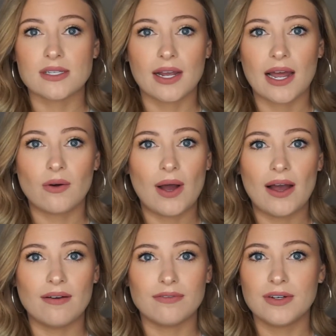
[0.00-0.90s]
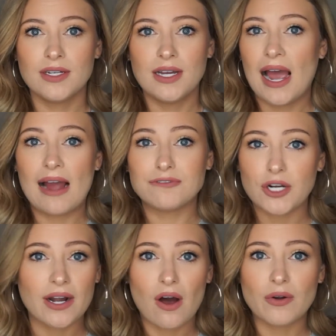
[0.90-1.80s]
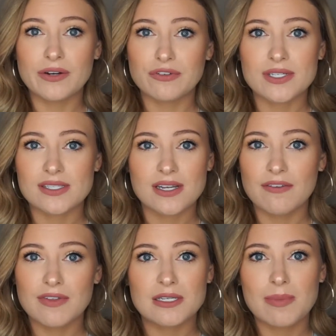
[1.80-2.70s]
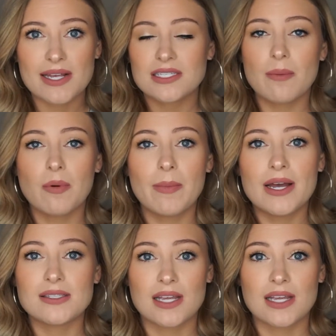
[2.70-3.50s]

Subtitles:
Like I've tried all different stuff these past couple months,